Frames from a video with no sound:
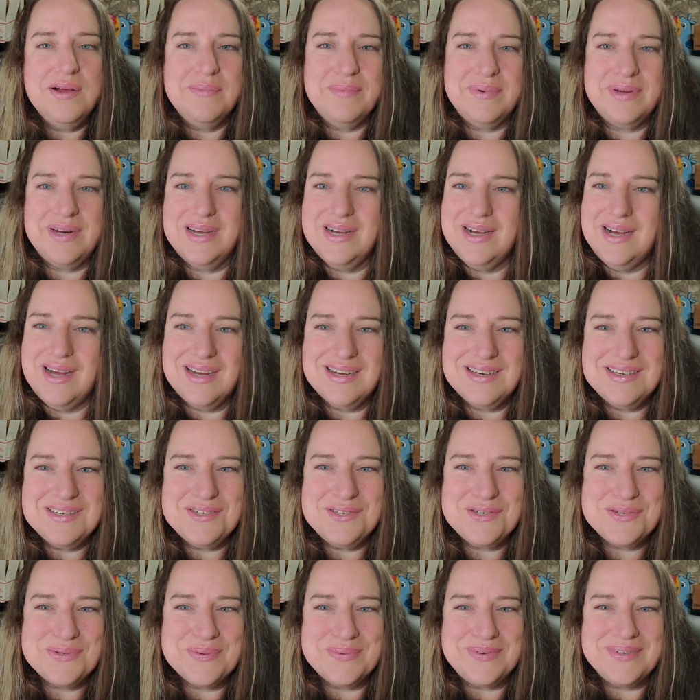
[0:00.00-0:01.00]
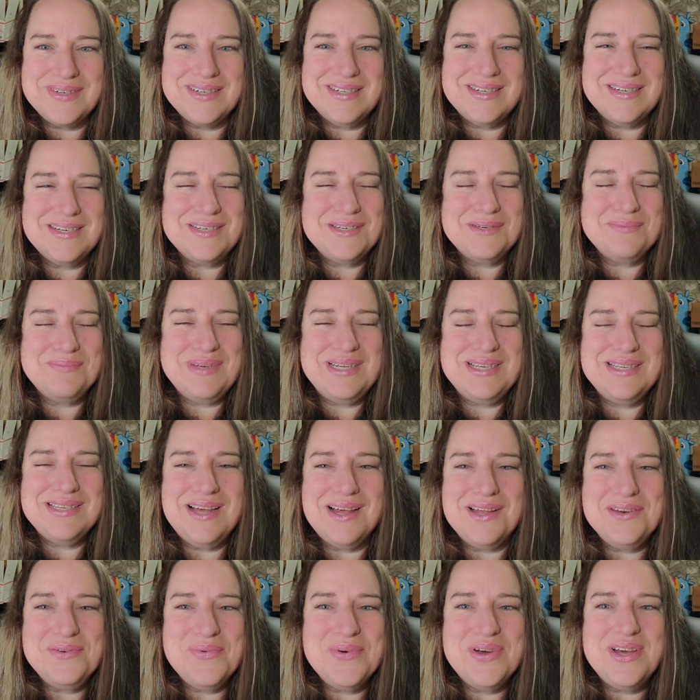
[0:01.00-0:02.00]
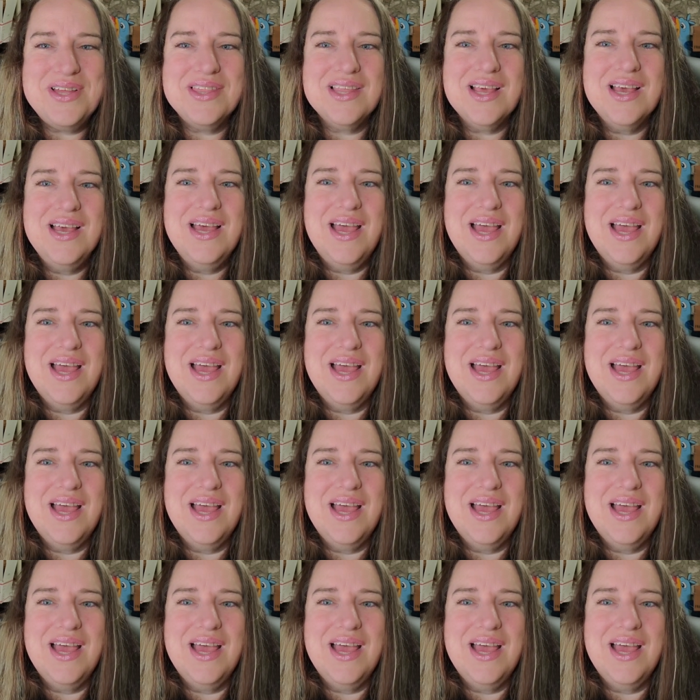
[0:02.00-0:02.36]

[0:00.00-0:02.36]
but I kind of just wanted it to be done with